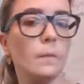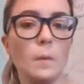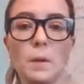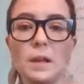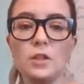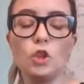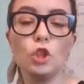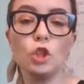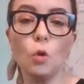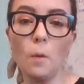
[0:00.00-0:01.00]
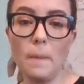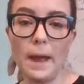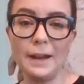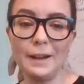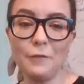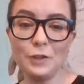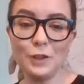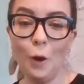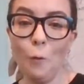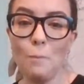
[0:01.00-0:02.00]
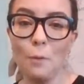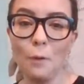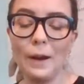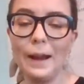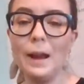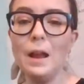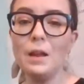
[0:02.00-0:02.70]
Because they're so repetitive and so boring